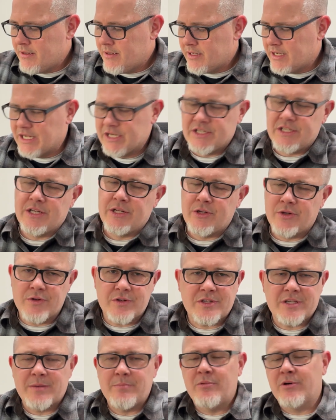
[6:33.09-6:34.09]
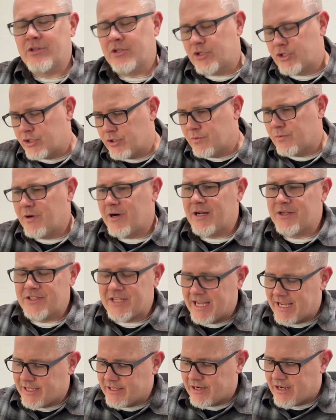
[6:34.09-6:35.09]
continuously put the shoe on,
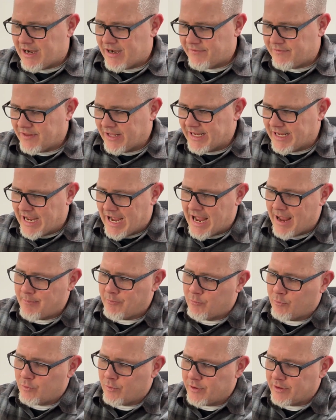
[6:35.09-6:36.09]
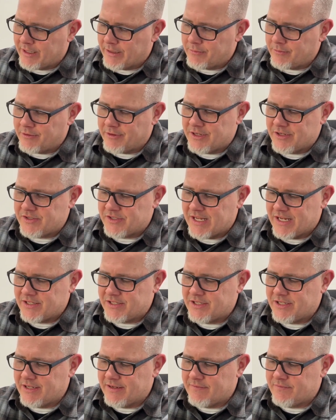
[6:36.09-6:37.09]
take it off. Like, I'm really
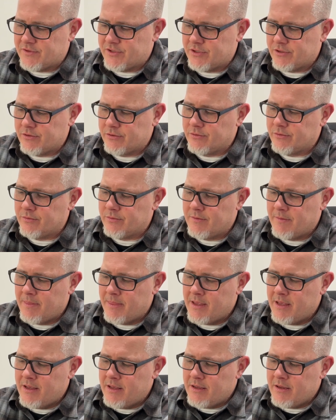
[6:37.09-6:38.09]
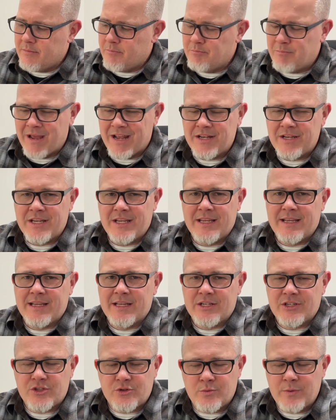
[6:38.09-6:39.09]
sensitive to bending
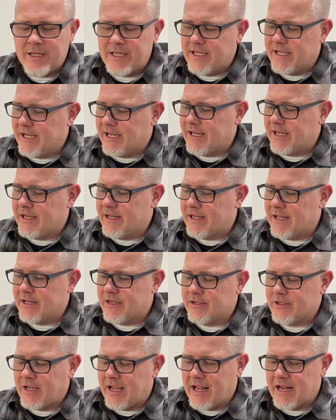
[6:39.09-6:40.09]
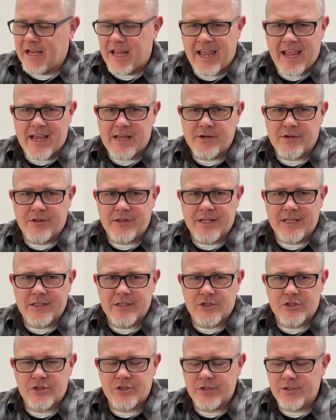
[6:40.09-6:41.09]
and tweaking and handling
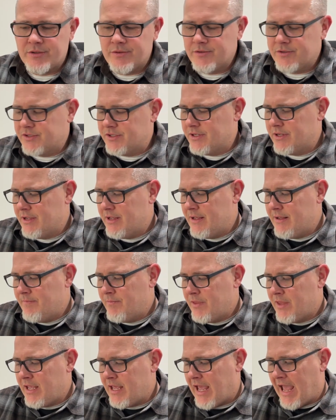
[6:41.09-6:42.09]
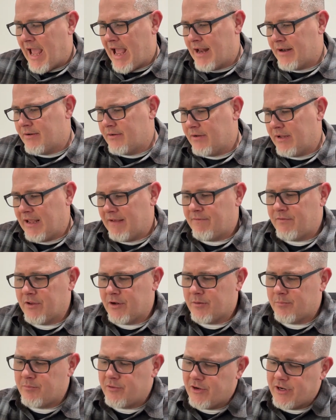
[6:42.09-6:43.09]
the shoes. And if
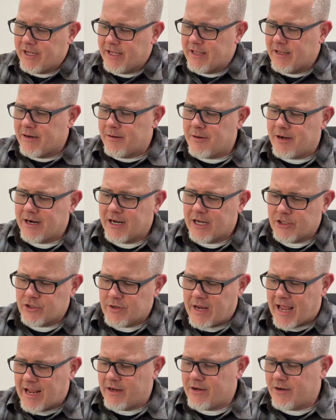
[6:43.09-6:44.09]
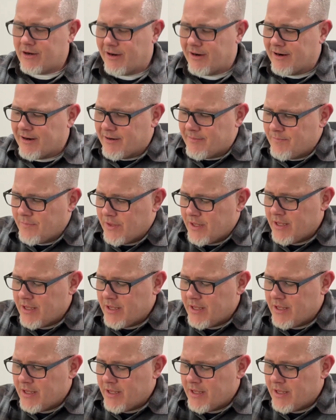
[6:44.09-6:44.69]
they're putting it on a drag car,